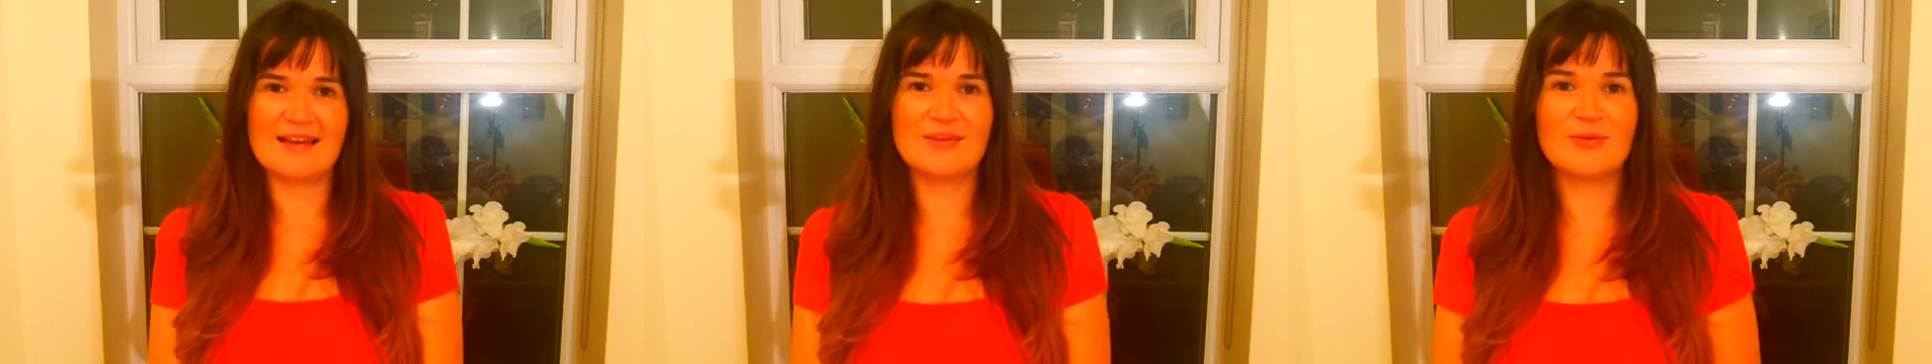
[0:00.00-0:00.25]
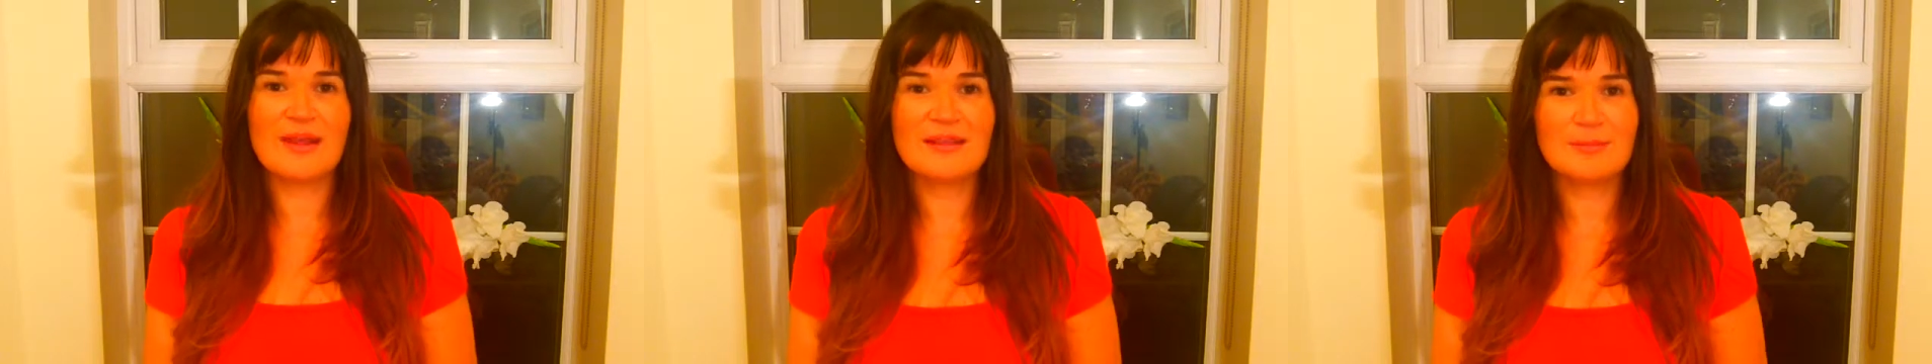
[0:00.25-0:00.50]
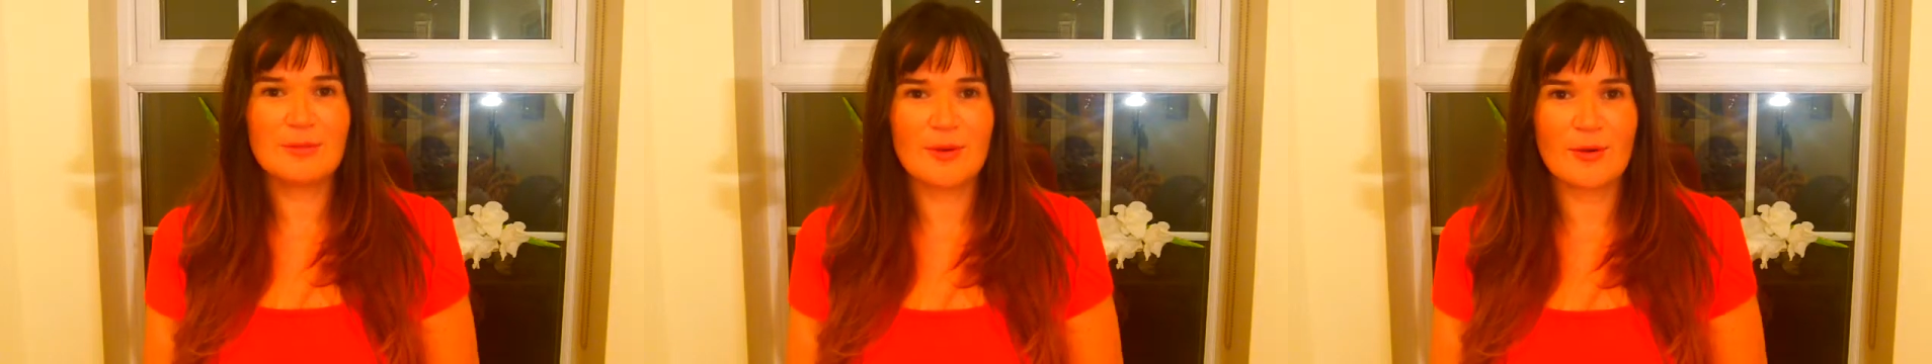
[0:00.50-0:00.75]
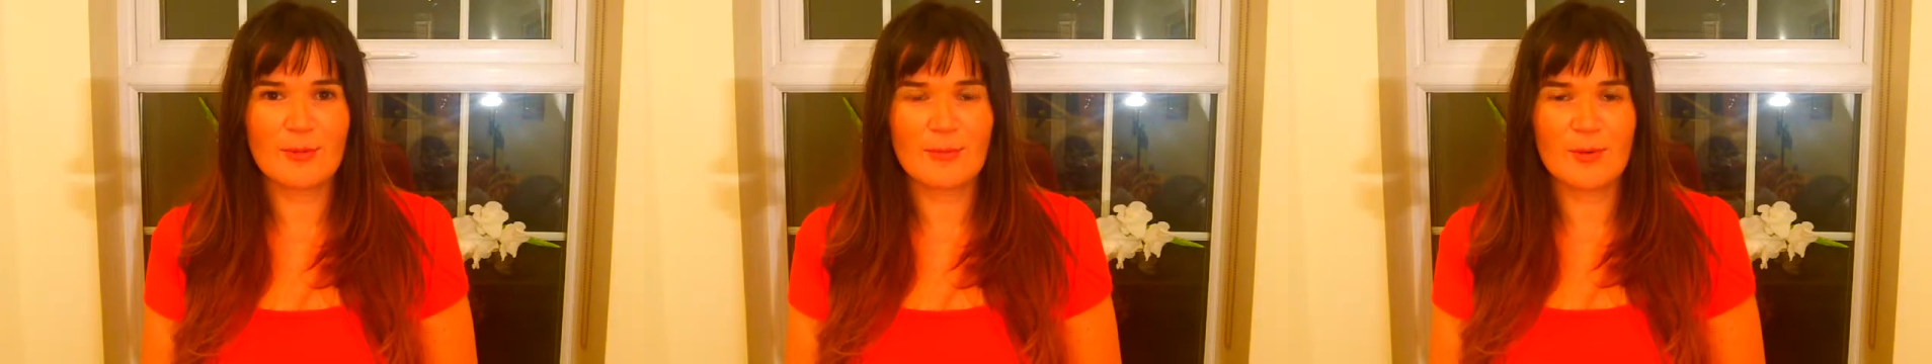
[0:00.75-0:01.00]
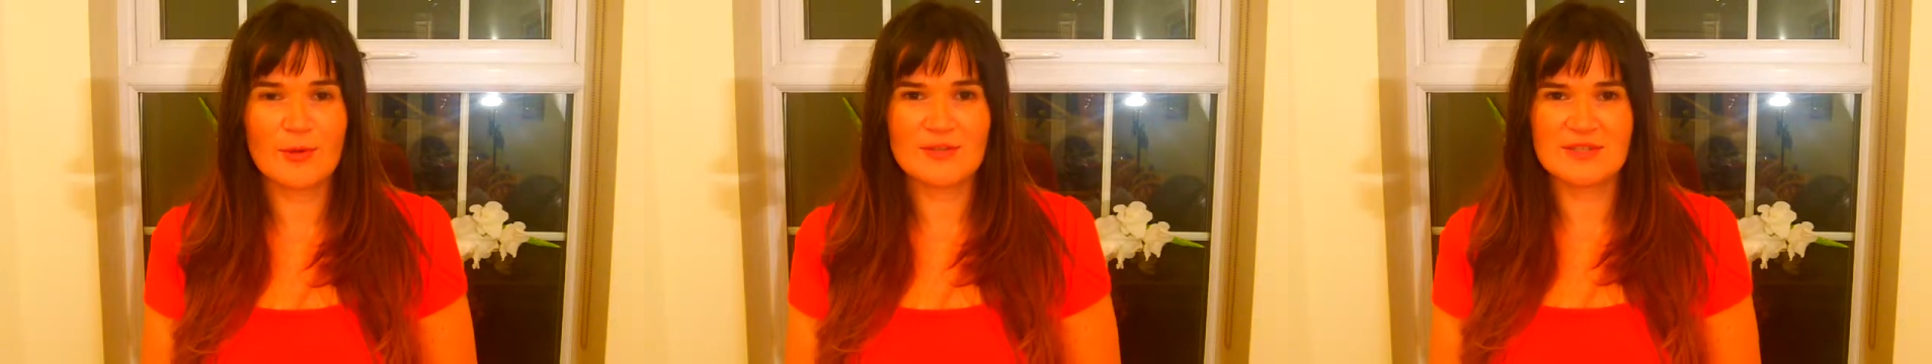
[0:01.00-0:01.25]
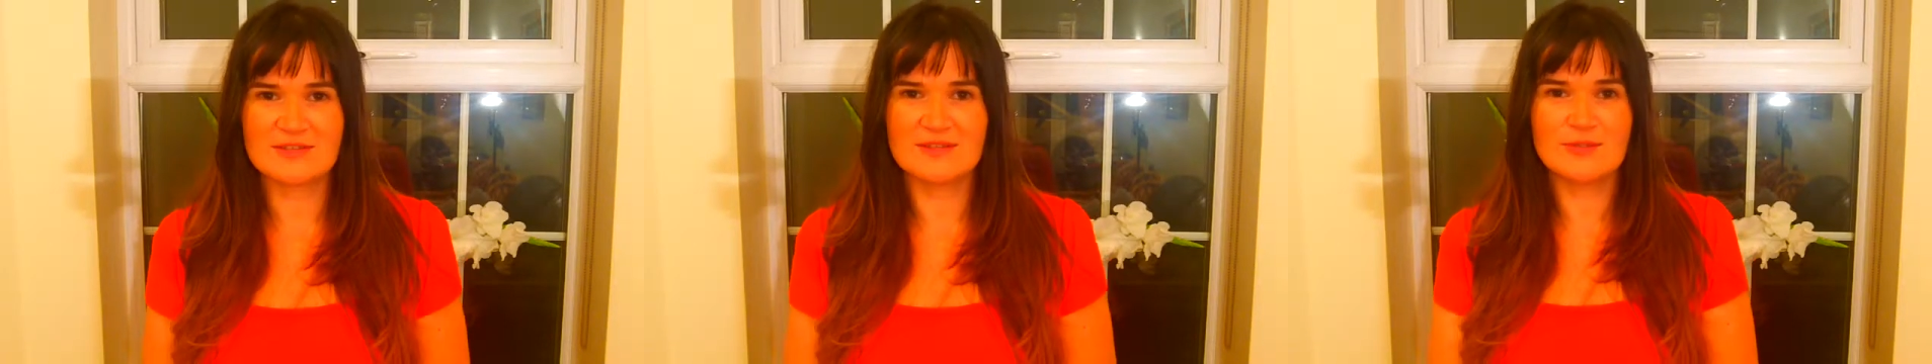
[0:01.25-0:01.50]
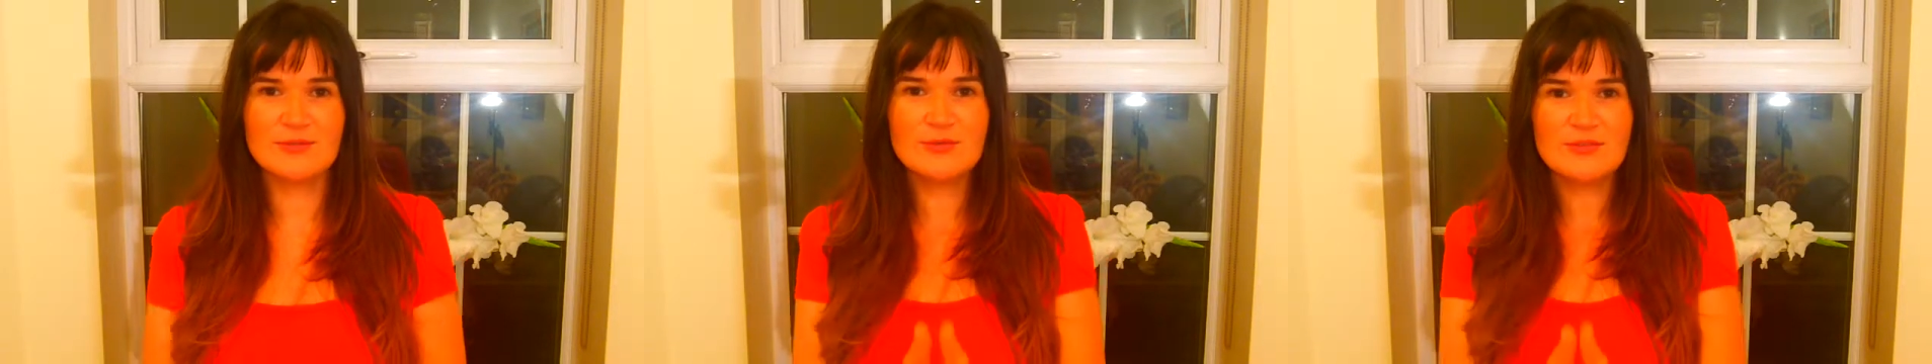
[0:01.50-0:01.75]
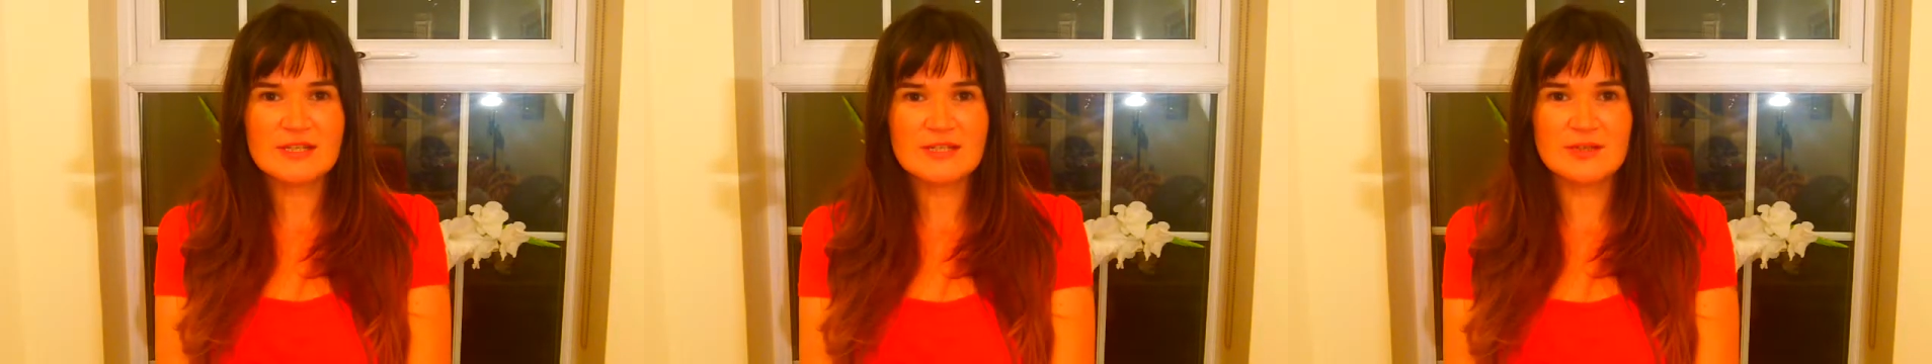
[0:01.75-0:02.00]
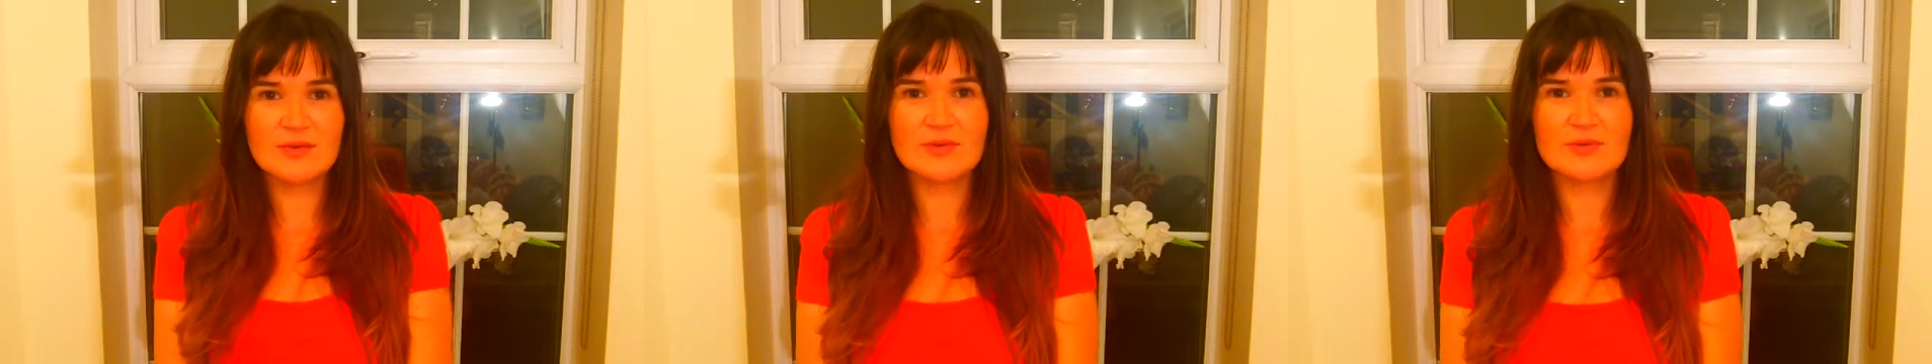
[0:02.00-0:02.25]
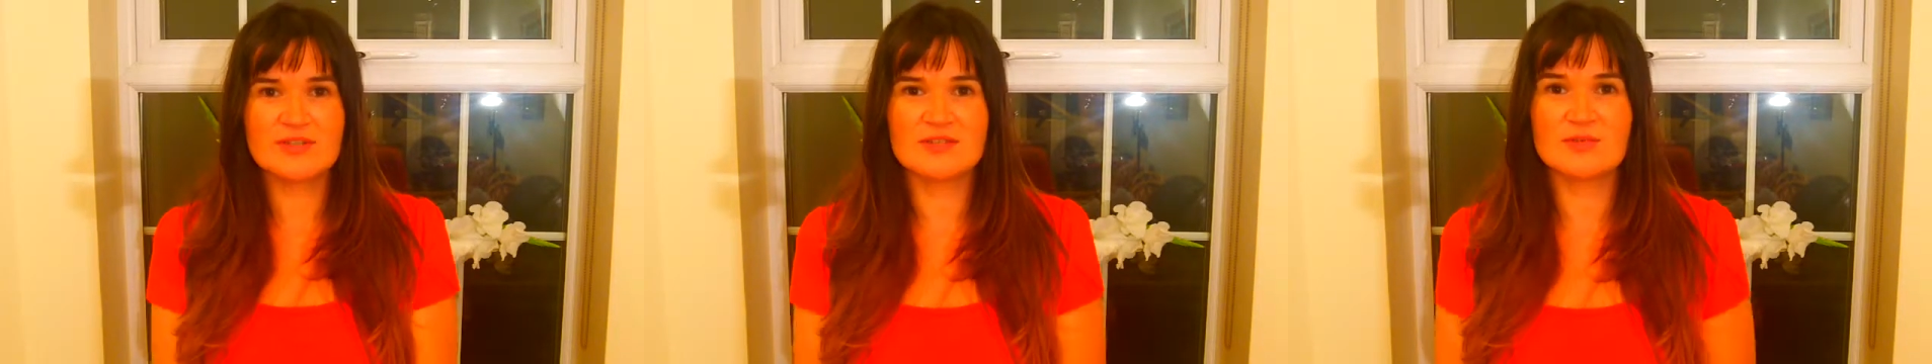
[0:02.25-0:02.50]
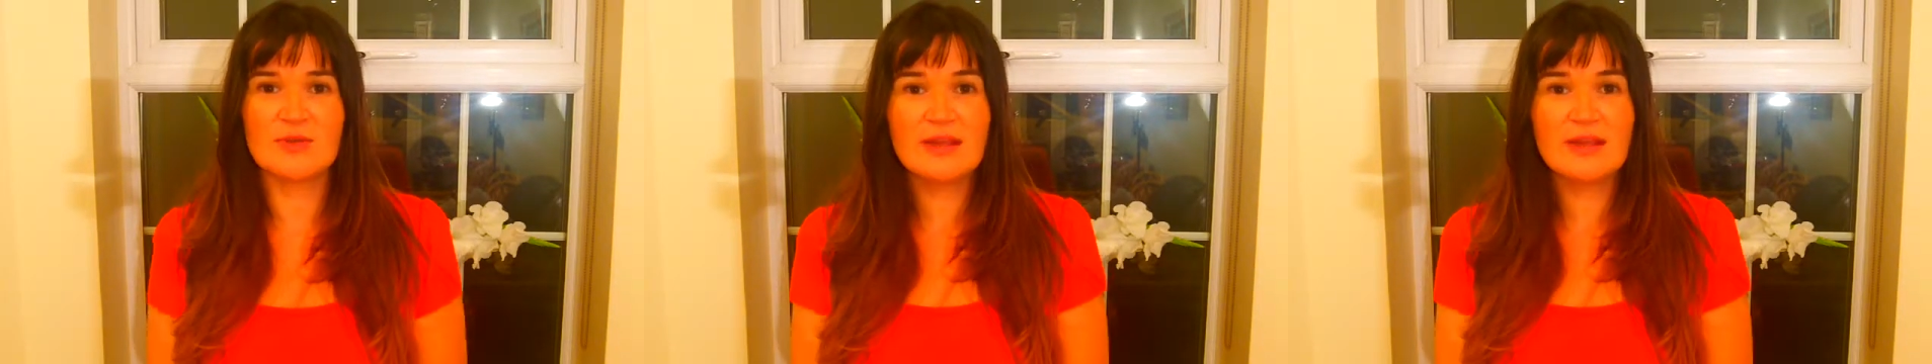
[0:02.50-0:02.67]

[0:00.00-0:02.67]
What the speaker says: write a blog post, do videos,